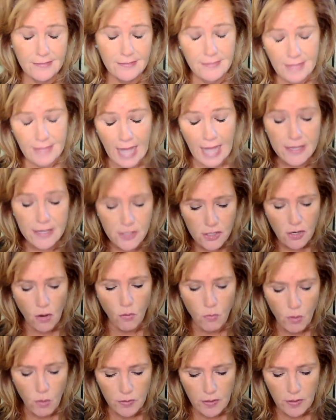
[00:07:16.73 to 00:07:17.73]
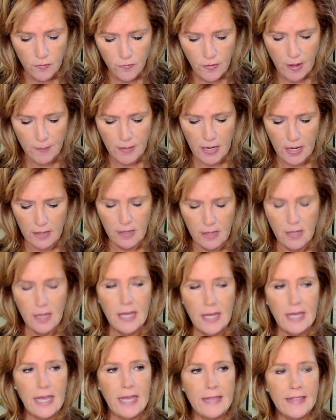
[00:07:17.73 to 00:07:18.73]
That's a wounded feminine.
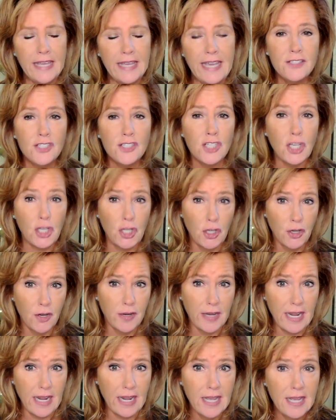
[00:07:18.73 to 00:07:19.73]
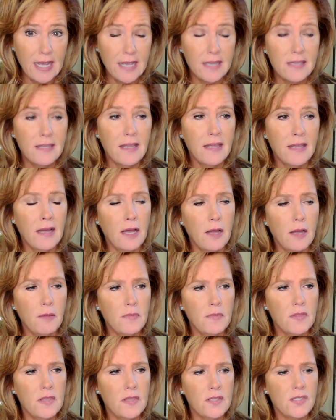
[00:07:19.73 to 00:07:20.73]
The insecurity.
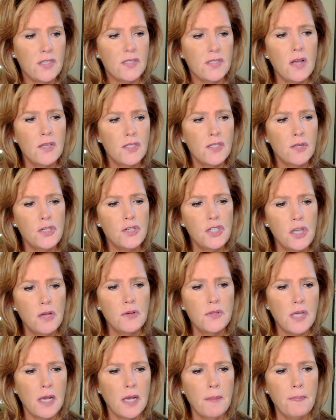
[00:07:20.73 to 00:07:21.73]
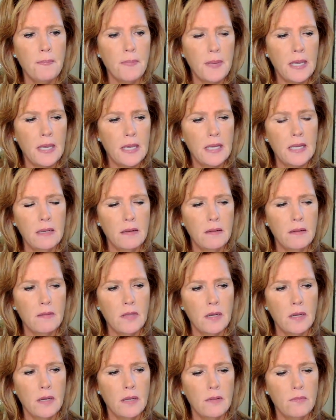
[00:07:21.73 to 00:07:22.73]
This is also shows up in
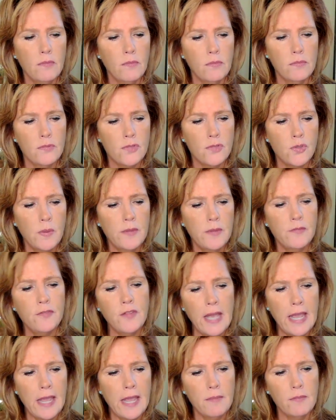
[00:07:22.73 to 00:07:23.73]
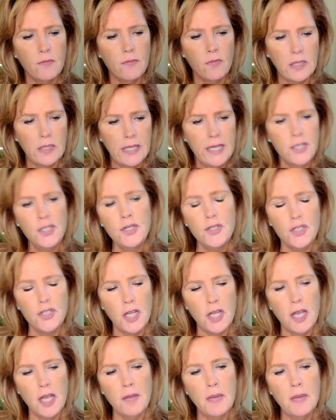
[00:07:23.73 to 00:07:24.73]
the twin flame
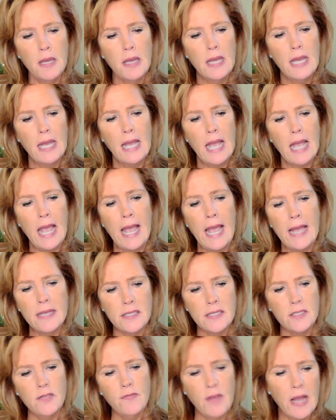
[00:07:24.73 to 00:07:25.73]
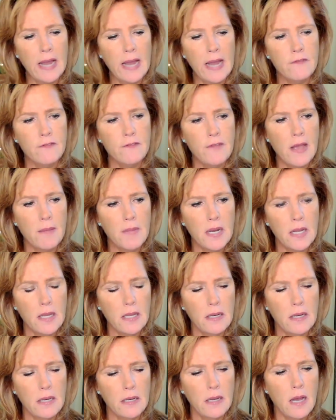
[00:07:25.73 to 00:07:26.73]
relationship as the divine
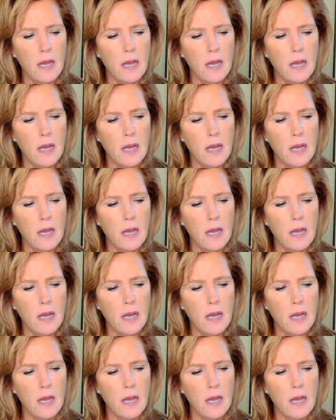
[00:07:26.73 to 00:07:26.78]
feminine